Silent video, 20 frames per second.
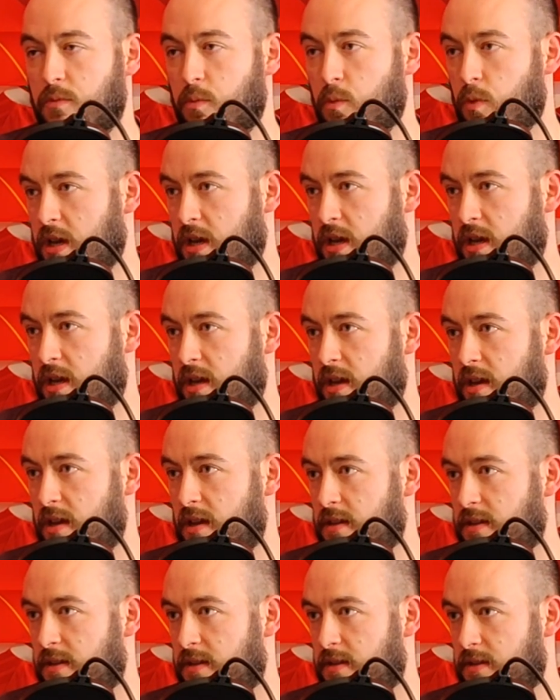
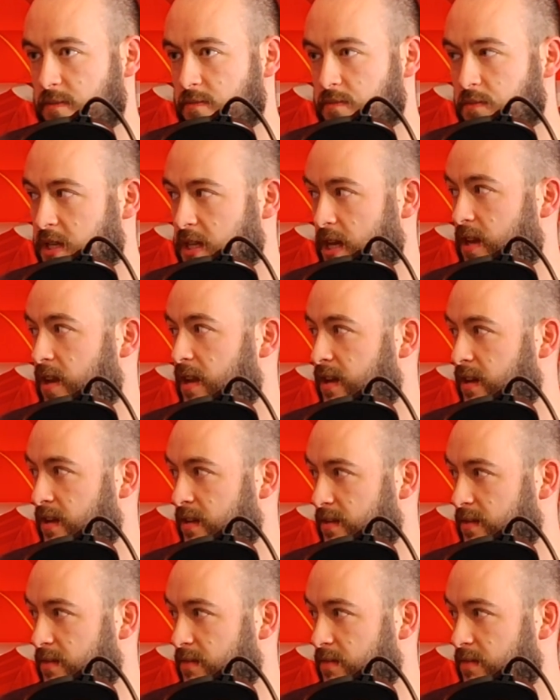with Salah,